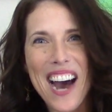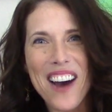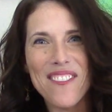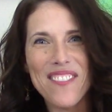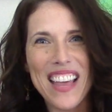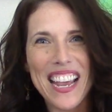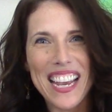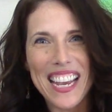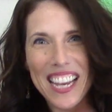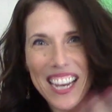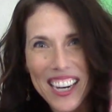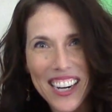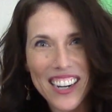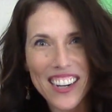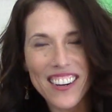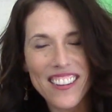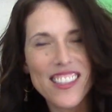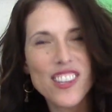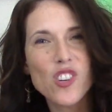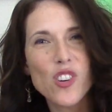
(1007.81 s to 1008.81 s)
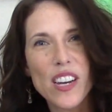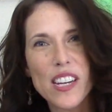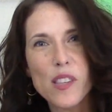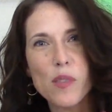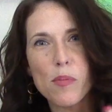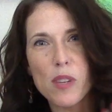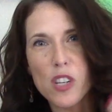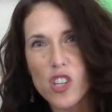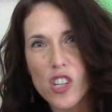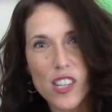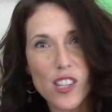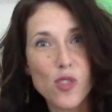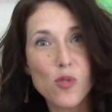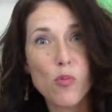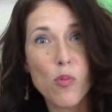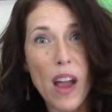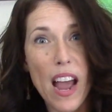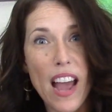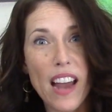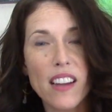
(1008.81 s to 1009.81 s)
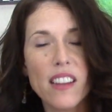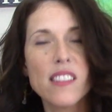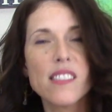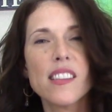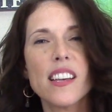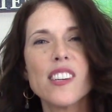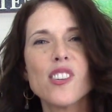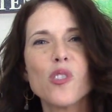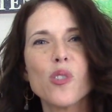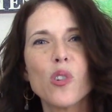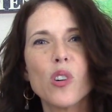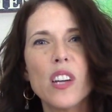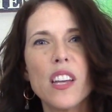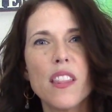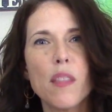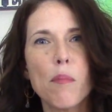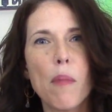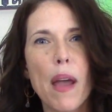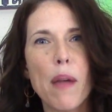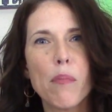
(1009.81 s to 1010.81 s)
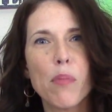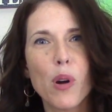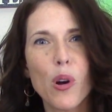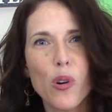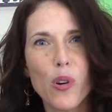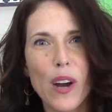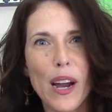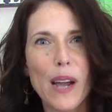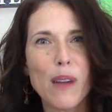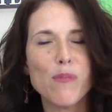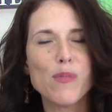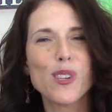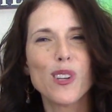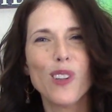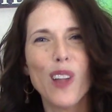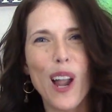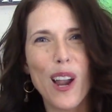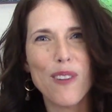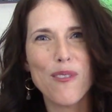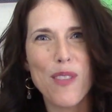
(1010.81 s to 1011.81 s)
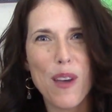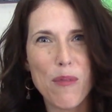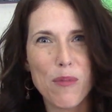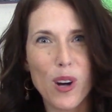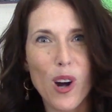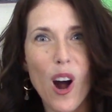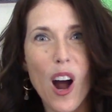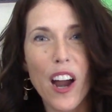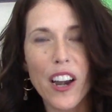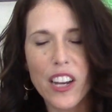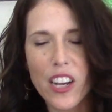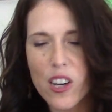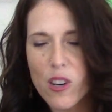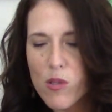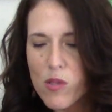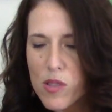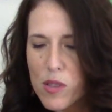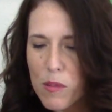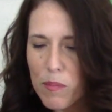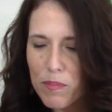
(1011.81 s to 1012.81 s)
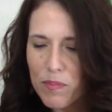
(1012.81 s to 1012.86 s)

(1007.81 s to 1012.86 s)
they hear the transmissions read, because I do in my programs, a lot of them are audios.